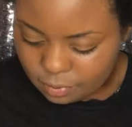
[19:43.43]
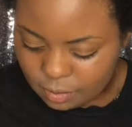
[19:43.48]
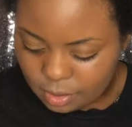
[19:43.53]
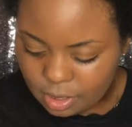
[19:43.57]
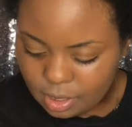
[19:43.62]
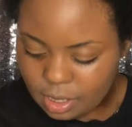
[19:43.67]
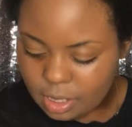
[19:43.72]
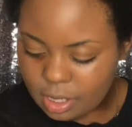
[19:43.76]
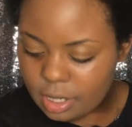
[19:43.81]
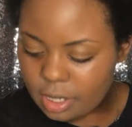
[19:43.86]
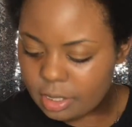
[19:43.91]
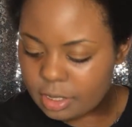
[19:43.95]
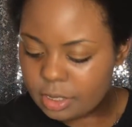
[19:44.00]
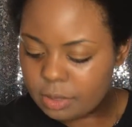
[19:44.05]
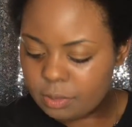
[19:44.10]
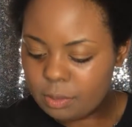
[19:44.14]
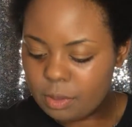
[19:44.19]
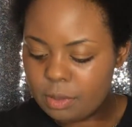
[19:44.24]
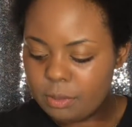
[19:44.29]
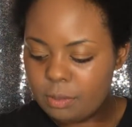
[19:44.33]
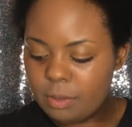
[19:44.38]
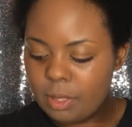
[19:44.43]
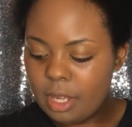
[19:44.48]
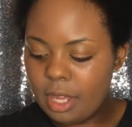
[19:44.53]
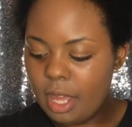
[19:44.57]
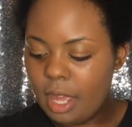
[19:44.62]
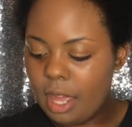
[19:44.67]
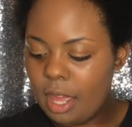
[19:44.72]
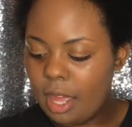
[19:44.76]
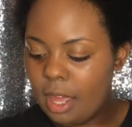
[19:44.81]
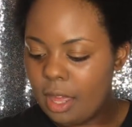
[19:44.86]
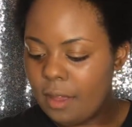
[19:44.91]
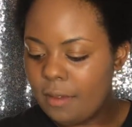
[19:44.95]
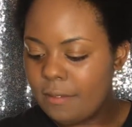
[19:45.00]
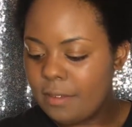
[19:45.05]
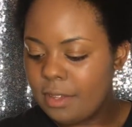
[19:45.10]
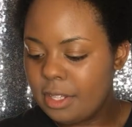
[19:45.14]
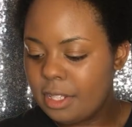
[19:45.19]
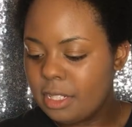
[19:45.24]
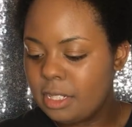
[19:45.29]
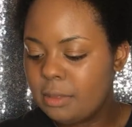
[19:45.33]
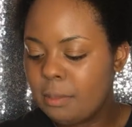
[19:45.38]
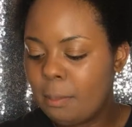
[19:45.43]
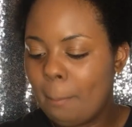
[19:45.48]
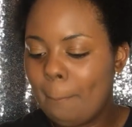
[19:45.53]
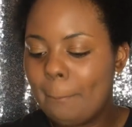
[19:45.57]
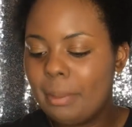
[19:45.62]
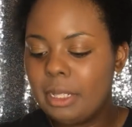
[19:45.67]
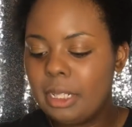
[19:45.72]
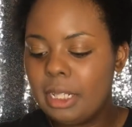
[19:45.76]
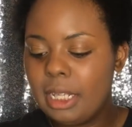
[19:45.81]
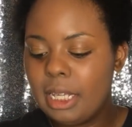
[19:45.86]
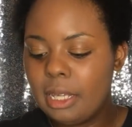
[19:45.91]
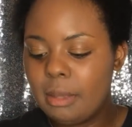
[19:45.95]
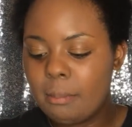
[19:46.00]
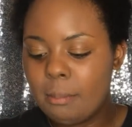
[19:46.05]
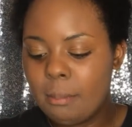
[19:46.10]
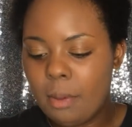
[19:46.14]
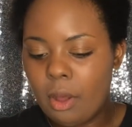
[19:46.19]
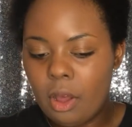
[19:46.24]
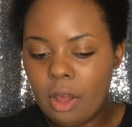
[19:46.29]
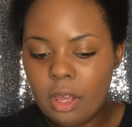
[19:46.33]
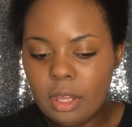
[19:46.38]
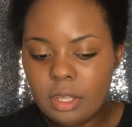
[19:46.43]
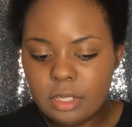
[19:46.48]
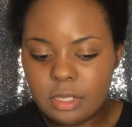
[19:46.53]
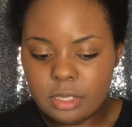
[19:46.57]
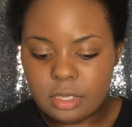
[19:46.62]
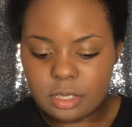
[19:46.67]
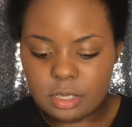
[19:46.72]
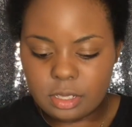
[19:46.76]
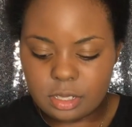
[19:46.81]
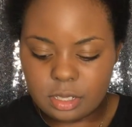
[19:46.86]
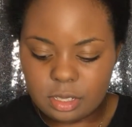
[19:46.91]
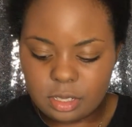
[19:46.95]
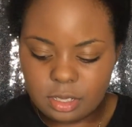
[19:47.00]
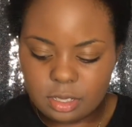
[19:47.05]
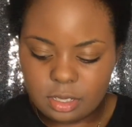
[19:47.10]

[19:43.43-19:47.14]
And the next one we have is Bling Boss.